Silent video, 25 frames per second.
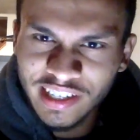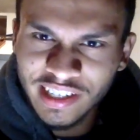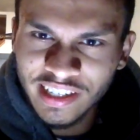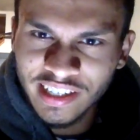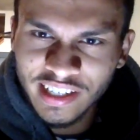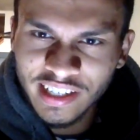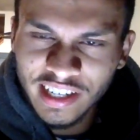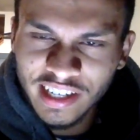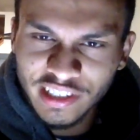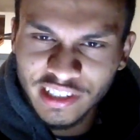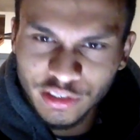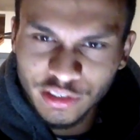
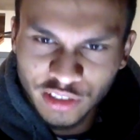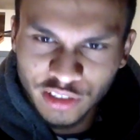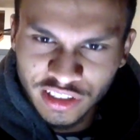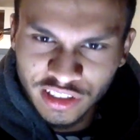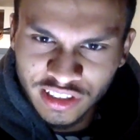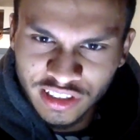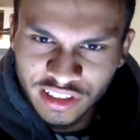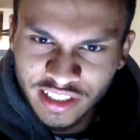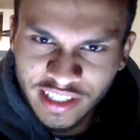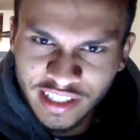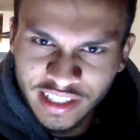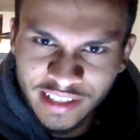that you just
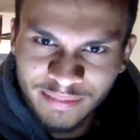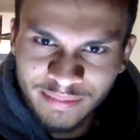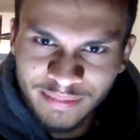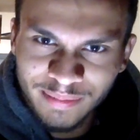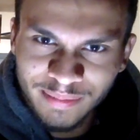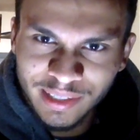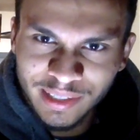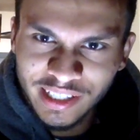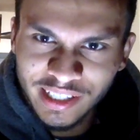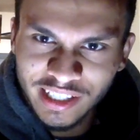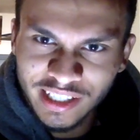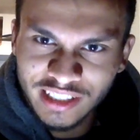said
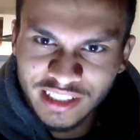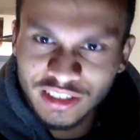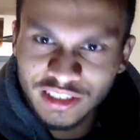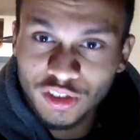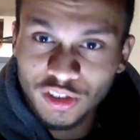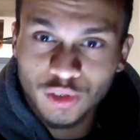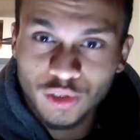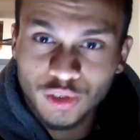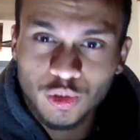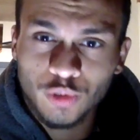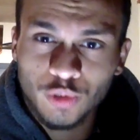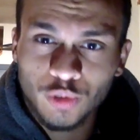because
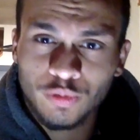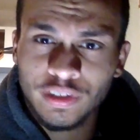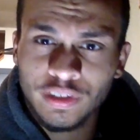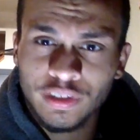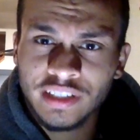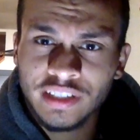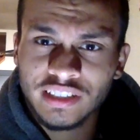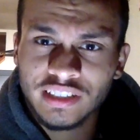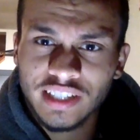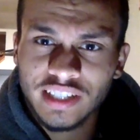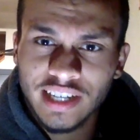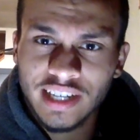those are
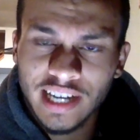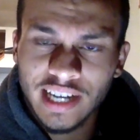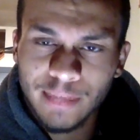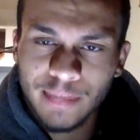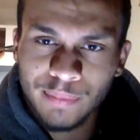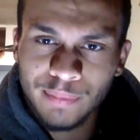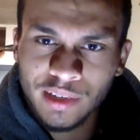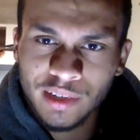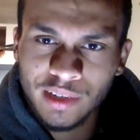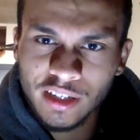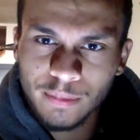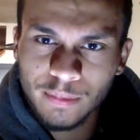things that
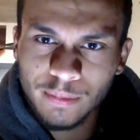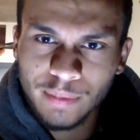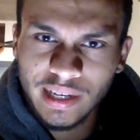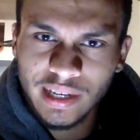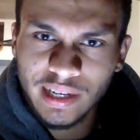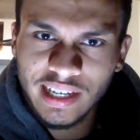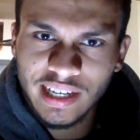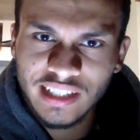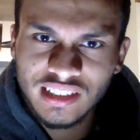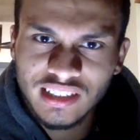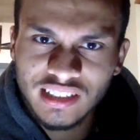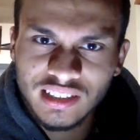happened in the
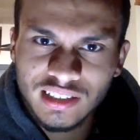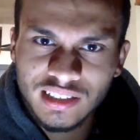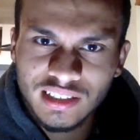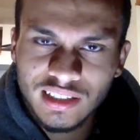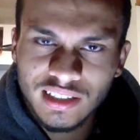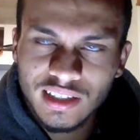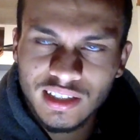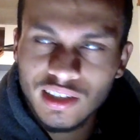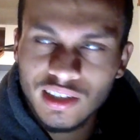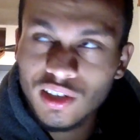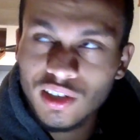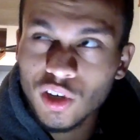past?
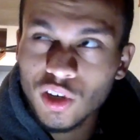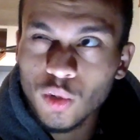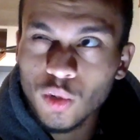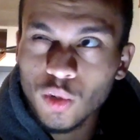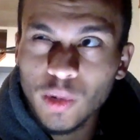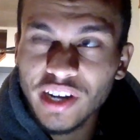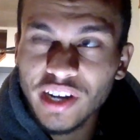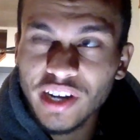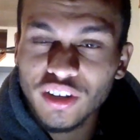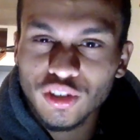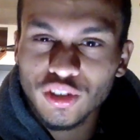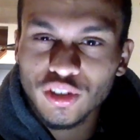Oh
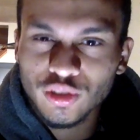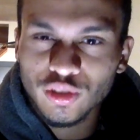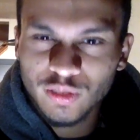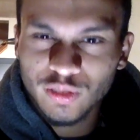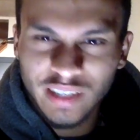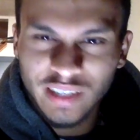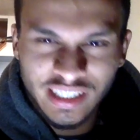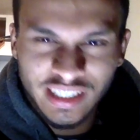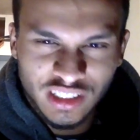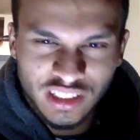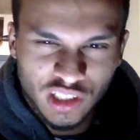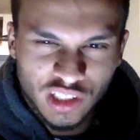wait, those
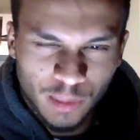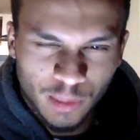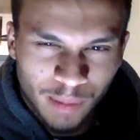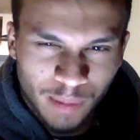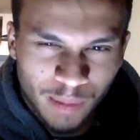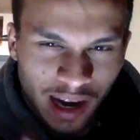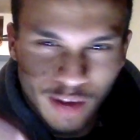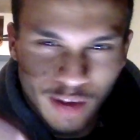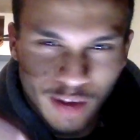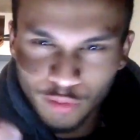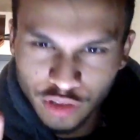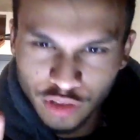things
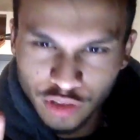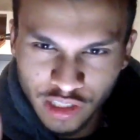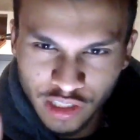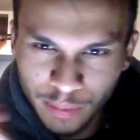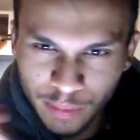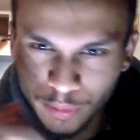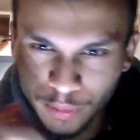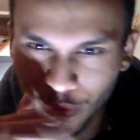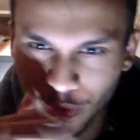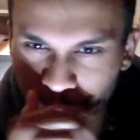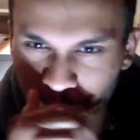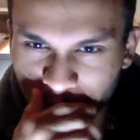somehow
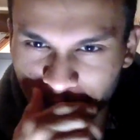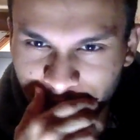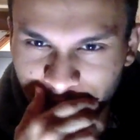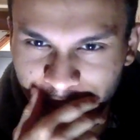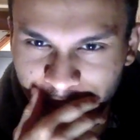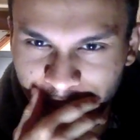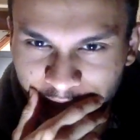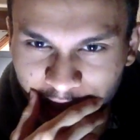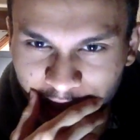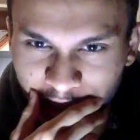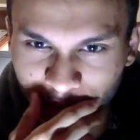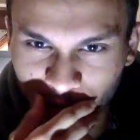resemble things
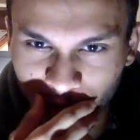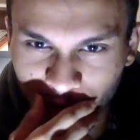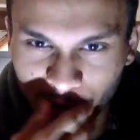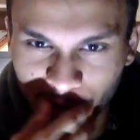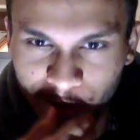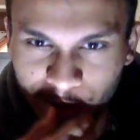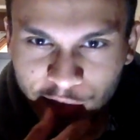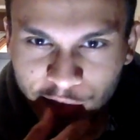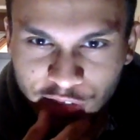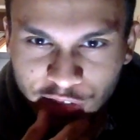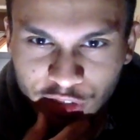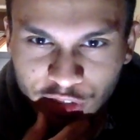that are
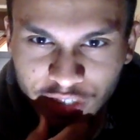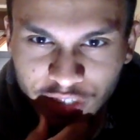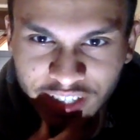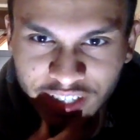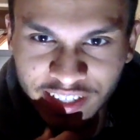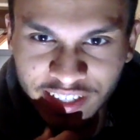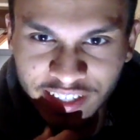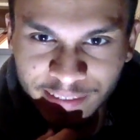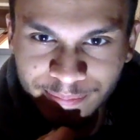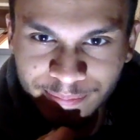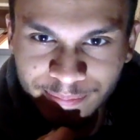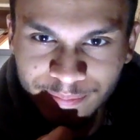occurring
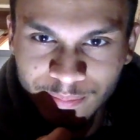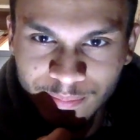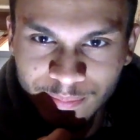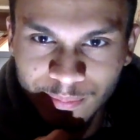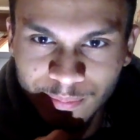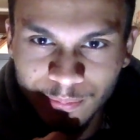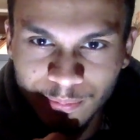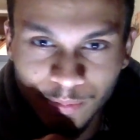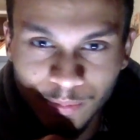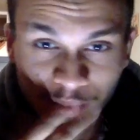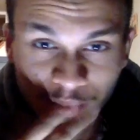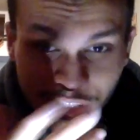today.
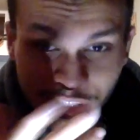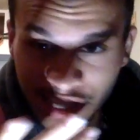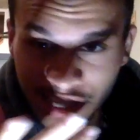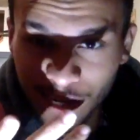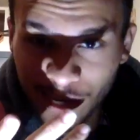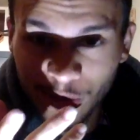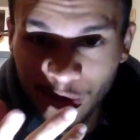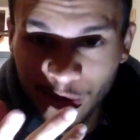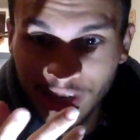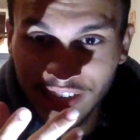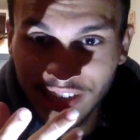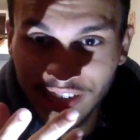Is that
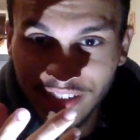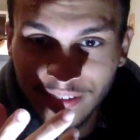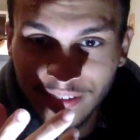right?